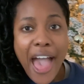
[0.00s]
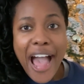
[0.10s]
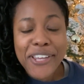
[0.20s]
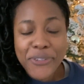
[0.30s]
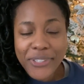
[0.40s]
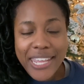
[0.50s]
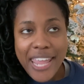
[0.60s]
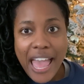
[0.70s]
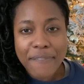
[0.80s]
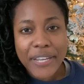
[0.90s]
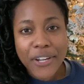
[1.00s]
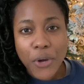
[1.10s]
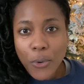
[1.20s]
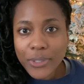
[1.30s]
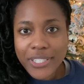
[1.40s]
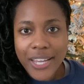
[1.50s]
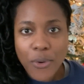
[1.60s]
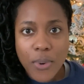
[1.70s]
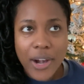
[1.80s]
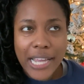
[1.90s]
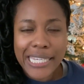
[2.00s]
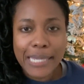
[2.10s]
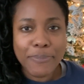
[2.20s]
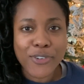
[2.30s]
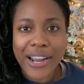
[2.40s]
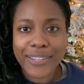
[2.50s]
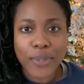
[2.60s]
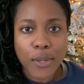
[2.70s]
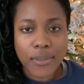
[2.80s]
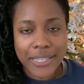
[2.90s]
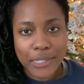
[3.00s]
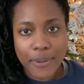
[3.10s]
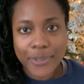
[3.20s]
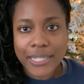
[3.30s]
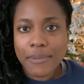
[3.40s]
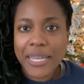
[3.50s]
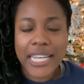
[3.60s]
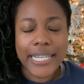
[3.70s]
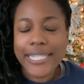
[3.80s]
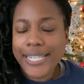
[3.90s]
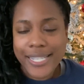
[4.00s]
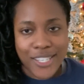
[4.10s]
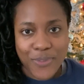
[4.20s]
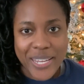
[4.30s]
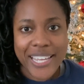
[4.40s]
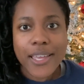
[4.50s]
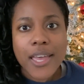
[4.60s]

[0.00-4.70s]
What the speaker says: I usually have a note where I keep track of all the things people send me, and I didn't this week.